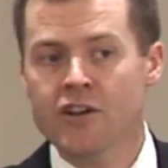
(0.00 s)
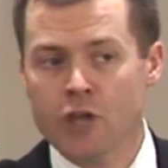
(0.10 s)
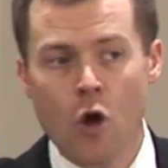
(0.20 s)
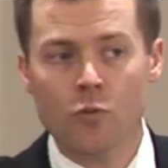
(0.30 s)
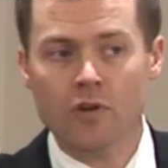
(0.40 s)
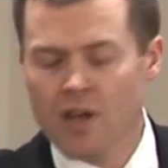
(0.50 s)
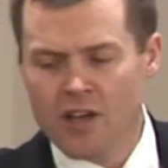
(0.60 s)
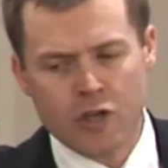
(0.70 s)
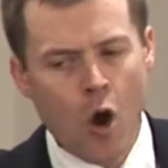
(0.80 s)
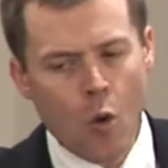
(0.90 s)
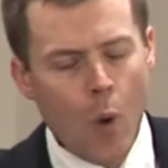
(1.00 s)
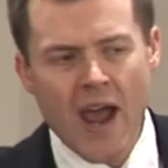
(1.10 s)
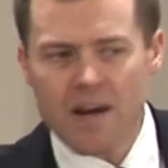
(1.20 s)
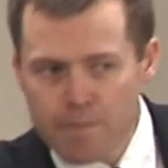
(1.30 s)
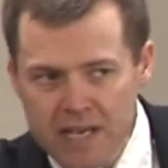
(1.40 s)
Don't
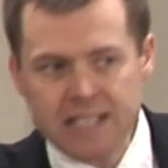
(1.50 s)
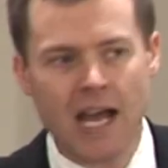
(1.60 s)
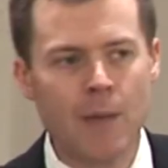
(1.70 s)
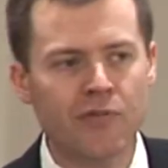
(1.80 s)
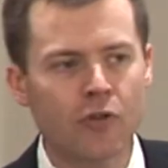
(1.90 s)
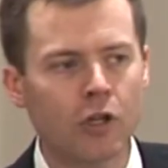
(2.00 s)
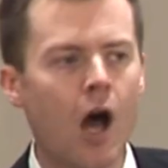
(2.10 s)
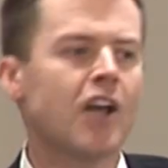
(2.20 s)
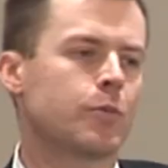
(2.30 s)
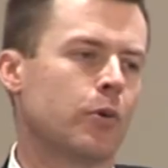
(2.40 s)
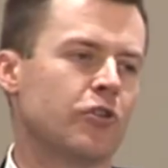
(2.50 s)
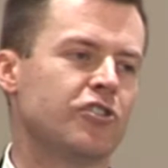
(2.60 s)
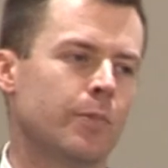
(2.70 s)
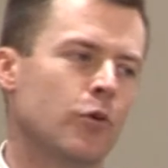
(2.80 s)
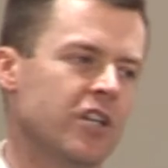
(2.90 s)
wait many times for the lost
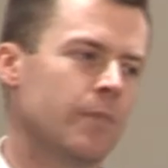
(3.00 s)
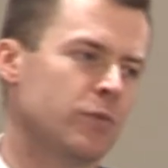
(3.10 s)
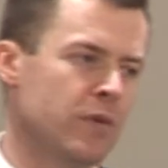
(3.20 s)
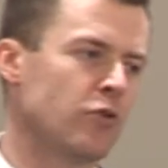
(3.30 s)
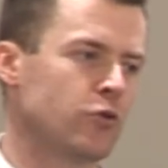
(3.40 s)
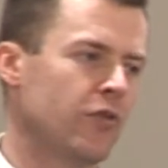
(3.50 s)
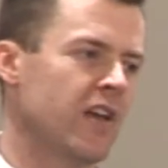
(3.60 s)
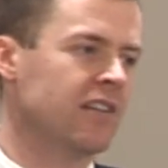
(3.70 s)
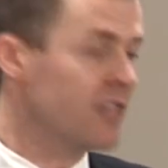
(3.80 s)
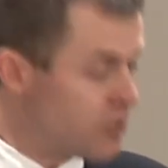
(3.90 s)
person to bring up spiritual things.